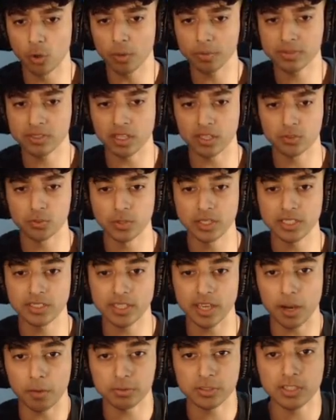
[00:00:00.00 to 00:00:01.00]
upstairs. We need to
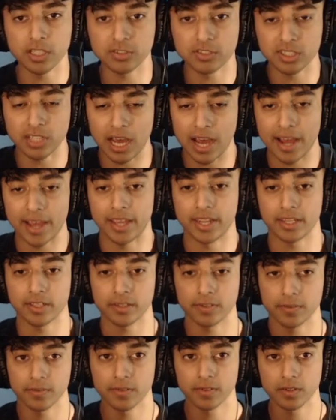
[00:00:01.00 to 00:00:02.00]
get upstairs to the attic.
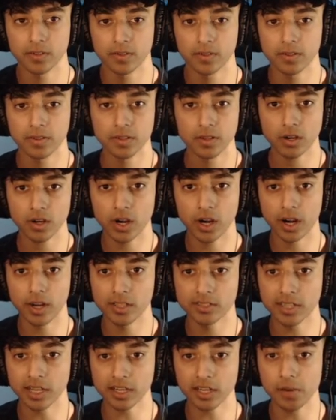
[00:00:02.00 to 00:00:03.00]
Alright,
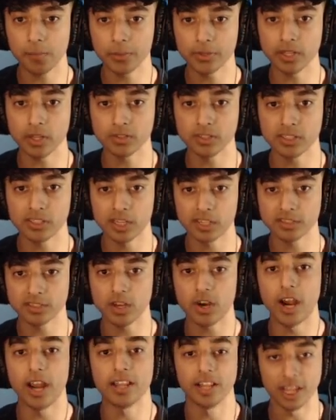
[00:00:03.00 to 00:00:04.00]
is that gonna bring down the stairs?
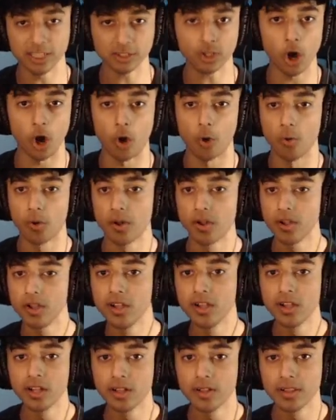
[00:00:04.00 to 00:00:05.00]
Alright, let's go!
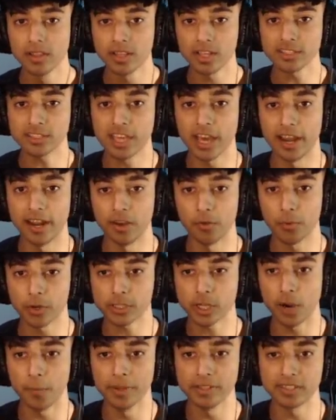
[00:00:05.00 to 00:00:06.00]
Let's get it! We're
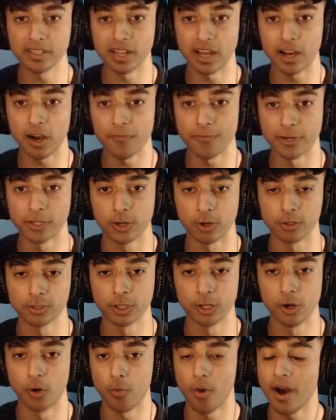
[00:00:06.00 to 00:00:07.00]
coming to that other girl.
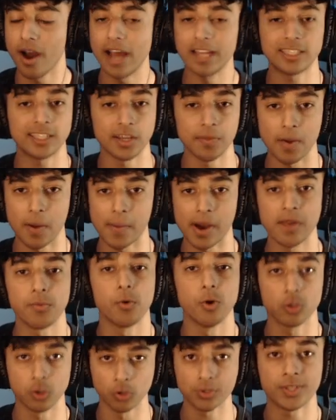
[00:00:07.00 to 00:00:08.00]
You know what? I changed my mind.
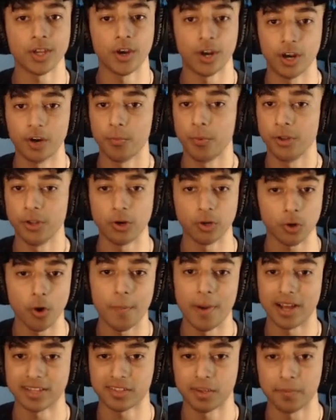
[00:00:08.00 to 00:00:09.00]
We'll go to her, we'll not go
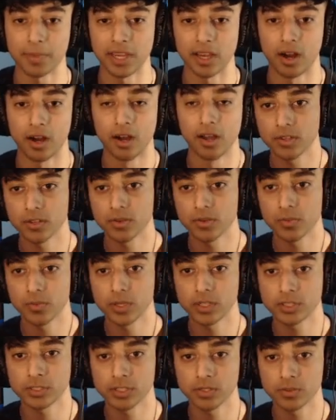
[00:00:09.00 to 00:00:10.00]
back to Mia.
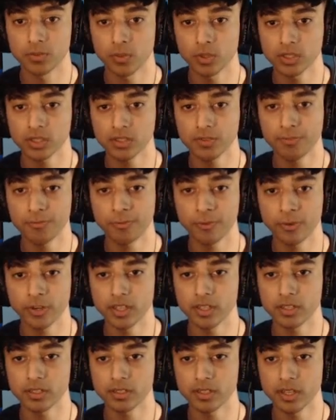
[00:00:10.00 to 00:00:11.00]
Where is she? What the
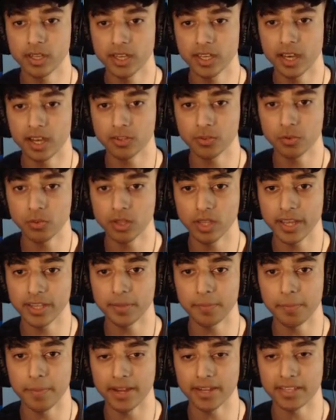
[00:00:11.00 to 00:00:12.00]
freak? Hey, I don't
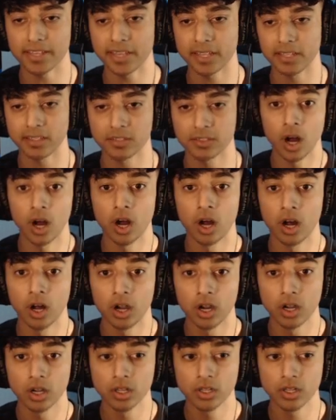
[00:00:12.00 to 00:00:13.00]
like mannequins.
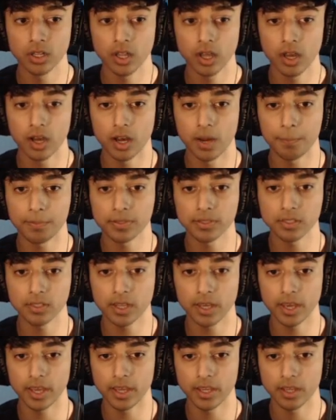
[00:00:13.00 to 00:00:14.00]
Please,
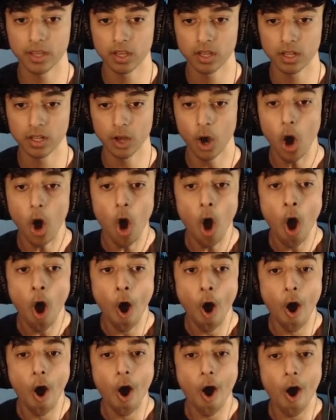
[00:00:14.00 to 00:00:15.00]
hey.
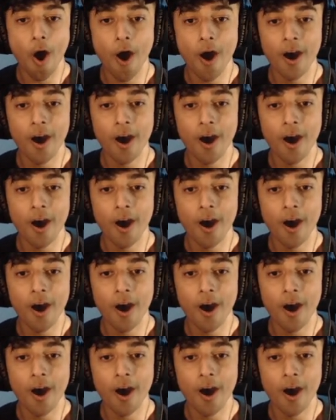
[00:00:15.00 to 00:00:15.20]
Oh!